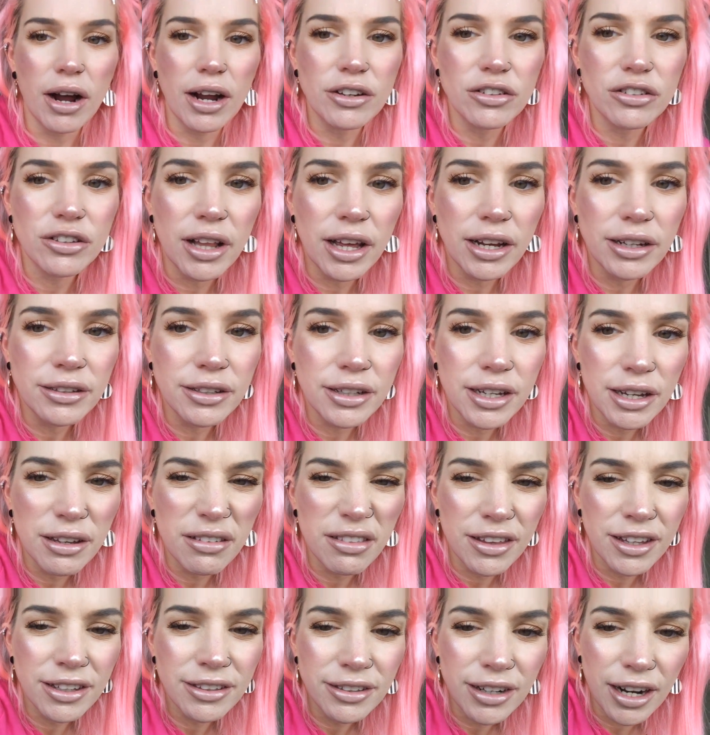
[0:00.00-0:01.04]
I just like to
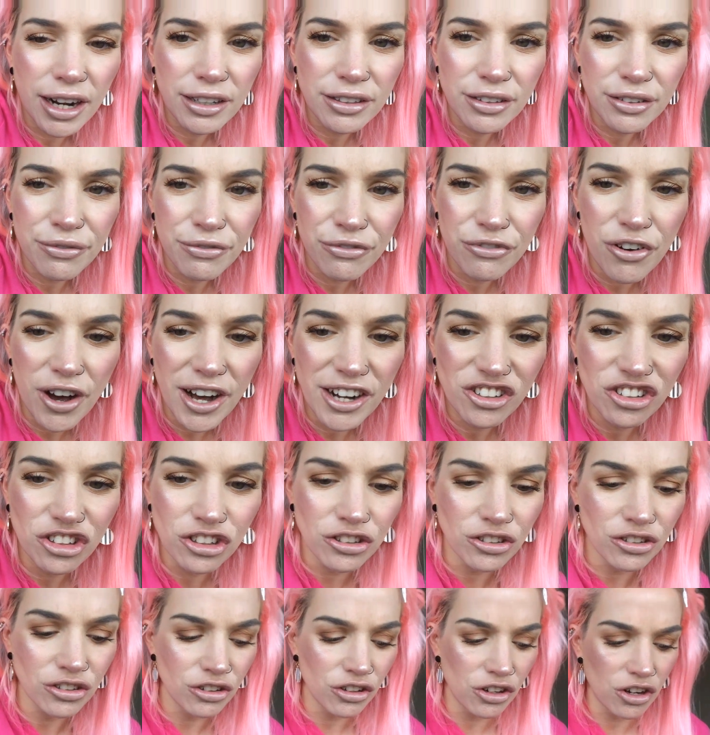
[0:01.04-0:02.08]
keep things nice and fresh
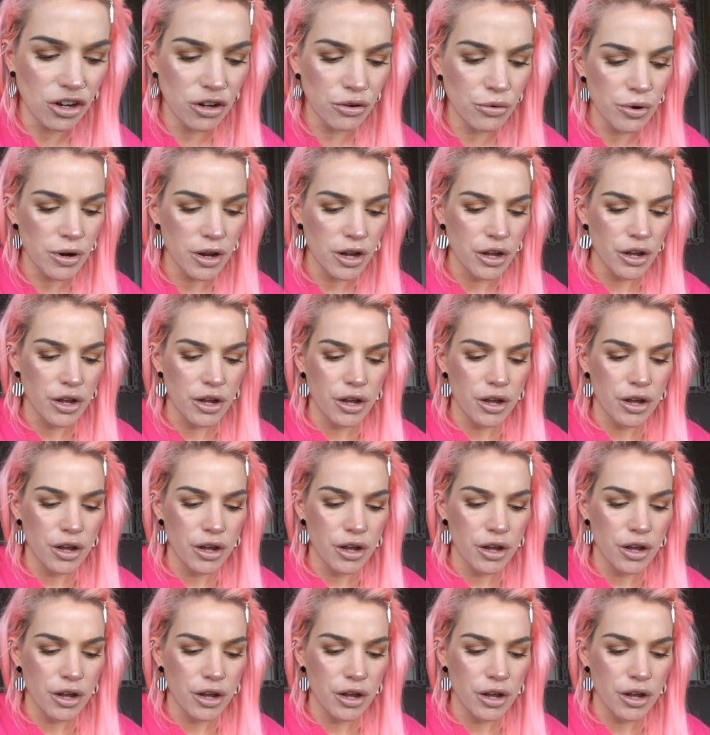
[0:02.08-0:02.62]
and new,